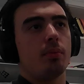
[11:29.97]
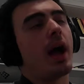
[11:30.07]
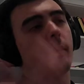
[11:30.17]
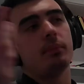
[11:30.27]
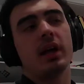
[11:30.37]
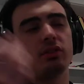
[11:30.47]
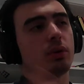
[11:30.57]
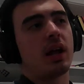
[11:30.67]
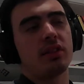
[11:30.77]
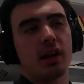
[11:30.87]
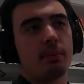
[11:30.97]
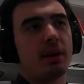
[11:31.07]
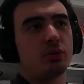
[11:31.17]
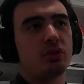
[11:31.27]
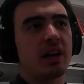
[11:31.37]
yeah, that's what I think
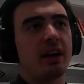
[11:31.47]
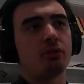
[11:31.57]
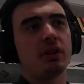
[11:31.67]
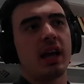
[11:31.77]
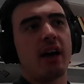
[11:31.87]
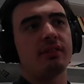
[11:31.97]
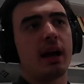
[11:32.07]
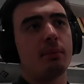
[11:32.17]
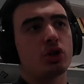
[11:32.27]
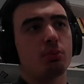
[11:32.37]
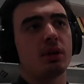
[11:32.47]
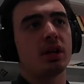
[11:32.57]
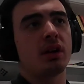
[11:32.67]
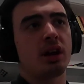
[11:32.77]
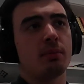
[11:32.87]
about Twizy. I don't really have that much
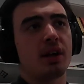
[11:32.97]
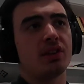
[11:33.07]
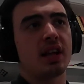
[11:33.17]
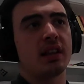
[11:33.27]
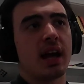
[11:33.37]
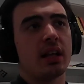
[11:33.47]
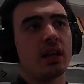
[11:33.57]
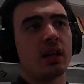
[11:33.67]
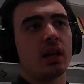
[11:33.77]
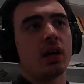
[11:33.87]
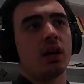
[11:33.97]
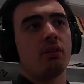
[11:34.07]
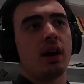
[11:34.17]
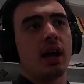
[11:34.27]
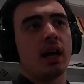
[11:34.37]
opinion on him other than that,
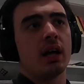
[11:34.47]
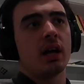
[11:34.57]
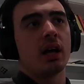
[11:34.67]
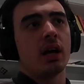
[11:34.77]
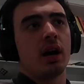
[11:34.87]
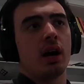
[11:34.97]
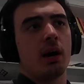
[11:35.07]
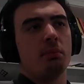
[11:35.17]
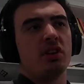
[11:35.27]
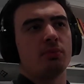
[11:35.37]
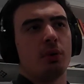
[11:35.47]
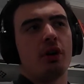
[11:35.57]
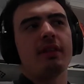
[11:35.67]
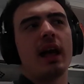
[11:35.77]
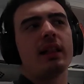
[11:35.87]
right? He's more
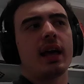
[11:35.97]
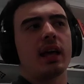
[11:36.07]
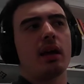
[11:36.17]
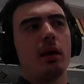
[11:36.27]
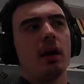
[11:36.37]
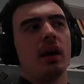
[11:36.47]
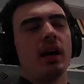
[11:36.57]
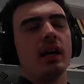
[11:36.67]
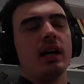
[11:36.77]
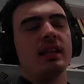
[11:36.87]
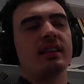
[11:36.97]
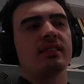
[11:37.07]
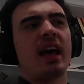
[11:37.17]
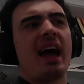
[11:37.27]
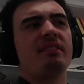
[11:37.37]
of that like he
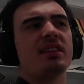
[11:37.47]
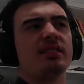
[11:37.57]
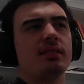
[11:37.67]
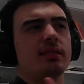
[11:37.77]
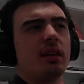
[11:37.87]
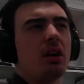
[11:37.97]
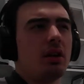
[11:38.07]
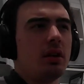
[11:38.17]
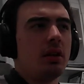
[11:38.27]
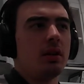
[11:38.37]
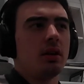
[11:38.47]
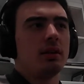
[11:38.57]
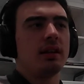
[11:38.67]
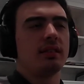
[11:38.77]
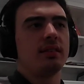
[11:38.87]
doesn't have the skill
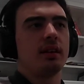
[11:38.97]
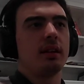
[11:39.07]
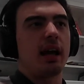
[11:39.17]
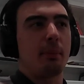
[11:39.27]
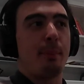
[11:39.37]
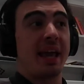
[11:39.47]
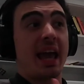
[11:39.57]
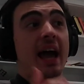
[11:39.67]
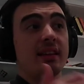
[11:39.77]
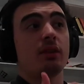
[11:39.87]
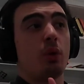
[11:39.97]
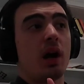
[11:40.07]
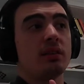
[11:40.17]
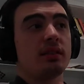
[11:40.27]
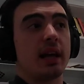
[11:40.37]
necessarily like mechanic
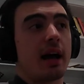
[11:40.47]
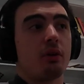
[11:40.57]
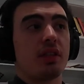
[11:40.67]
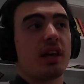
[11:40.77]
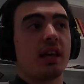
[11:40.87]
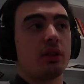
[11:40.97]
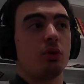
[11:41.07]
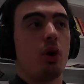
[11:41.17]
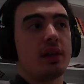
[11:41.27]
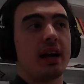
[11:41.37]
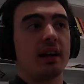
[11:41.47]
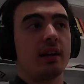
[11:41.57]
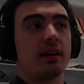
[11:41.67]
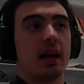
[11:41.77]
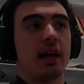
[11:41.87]
wise. Like I don't think he can do all that
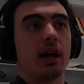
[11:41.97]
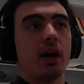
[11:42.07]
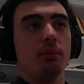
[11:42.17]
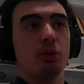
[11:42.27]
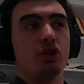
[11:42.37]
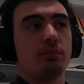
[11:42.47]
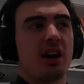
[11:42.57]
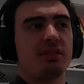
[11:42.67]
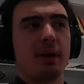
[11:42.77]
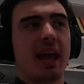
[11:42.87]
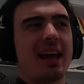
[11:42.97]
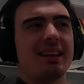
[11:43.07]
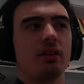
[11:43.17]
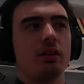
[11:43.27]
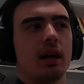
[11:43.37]
like multi-box
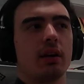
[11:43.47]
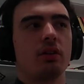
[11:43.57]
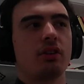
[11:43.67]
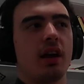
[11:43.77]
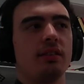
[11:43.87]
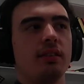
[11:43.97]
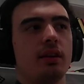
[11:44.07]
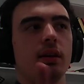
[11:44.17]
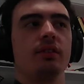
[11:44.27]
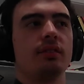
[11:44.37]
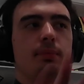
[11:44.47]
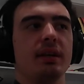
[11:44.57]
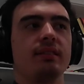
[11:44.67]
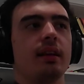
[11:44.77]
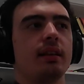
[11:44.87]
mechanical like crazy
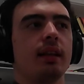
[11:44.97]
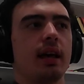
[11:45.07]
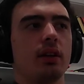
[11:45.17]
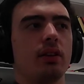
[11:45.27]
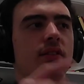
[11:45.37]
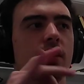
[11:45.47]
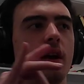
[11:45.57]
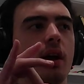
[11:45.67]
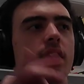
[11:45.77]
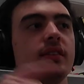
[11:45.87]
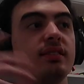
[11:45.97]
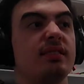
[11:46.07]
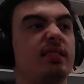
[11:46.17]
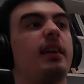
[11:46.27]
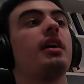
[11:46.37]
splits and like these
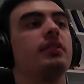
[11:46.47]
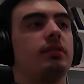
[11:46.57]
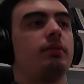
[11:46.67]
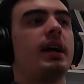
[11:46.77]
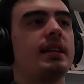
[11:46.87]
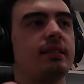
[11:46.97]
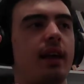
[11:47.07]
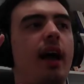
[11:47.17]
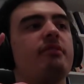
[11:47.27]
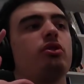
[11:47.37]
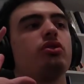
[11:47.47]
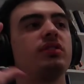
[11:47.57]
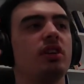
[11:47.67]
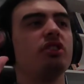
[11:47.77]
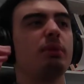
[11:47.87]
skills, right? He doesn't have those
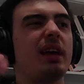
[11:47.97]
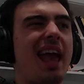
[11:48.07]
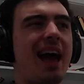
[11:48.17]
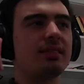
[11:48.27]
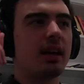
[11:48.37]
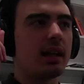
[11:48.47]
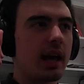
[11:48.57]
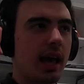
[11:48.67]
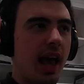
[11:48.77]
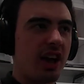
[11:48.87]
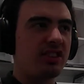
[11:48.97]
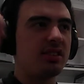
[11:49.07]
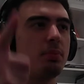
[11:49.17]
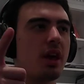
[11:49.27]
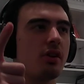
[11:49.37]
skills, but he has that like
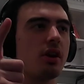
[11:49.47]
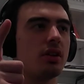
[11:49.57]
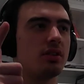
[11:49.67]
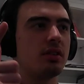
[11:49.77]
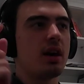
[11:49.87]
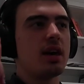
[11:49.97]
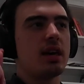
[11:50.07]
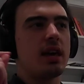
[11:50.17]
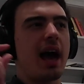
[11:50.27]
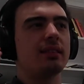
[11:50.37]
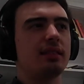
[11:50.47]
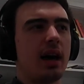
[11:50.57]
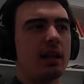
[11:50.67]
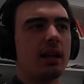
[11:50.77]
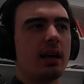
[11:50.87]
experience. He has
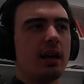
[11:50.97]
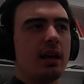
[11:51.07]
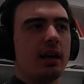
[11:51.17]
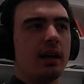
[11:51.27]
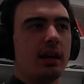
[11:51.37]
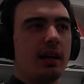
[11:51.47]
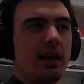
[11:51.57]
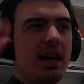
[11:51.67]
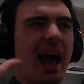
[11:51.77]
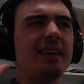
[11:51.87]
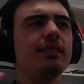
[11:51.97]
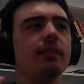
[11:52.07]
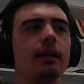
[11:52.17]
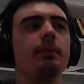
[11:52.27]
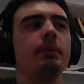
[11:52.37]
that he has a
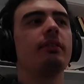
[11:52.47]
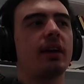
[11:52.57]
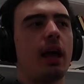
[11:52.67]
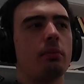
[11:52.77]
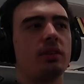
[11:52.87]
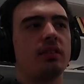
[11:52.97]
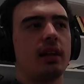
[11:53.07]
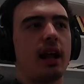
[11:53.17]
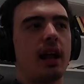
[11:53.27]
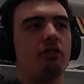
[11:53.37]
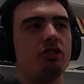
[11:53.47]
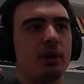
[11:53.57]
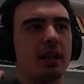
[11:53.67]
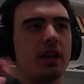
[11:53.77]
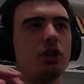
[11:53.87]
little bit of a game sense that I can
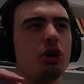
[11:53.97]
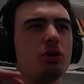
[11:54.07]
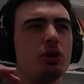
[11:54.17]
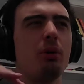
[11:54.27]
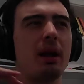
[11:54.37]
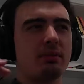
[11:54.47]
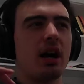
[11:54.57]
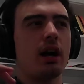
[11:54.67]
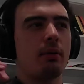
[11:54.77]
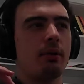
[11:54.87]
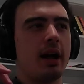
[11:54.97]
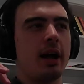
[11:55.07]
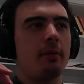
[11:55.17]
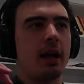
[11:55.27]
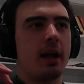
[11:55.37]
respect. Like you know what I'm talking about,
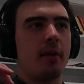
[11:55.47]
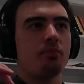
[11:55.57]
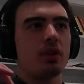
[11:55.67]
right? Like